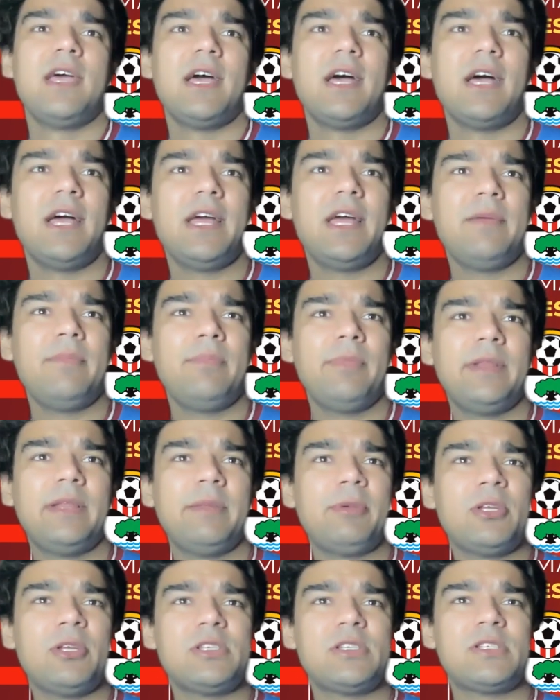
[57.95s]
But
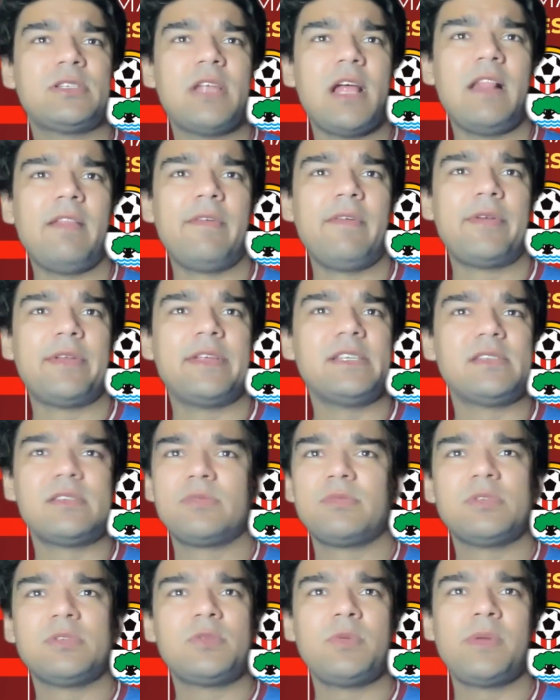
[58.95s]
because Alvarez
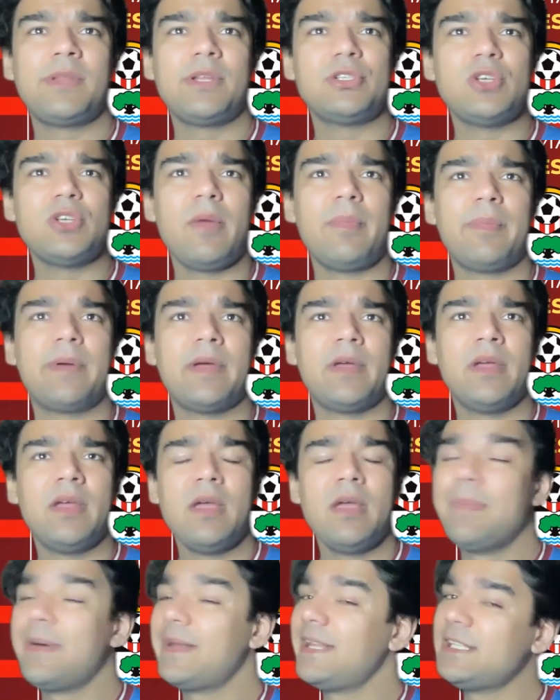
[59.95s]
was doing the job.
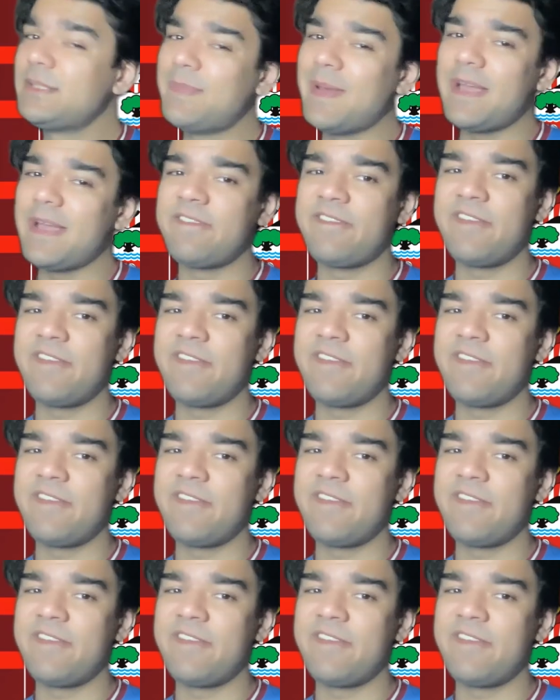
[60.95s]
But he's back